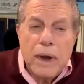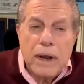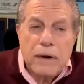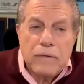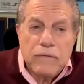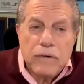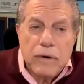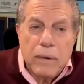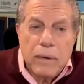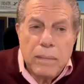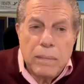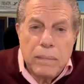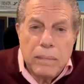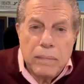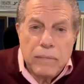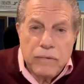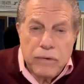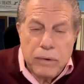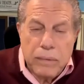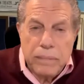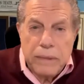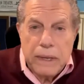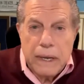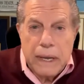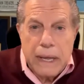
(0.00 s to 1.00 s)
from
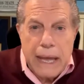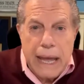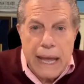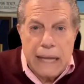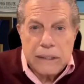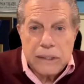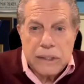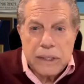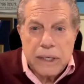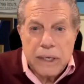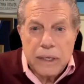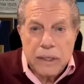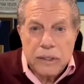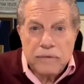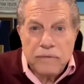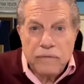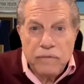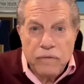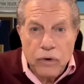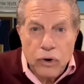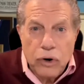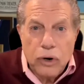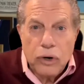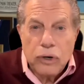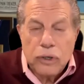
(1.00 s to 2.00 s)
the Catskills
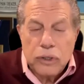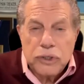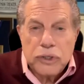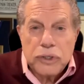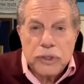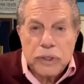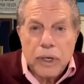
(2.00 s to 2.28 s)
first,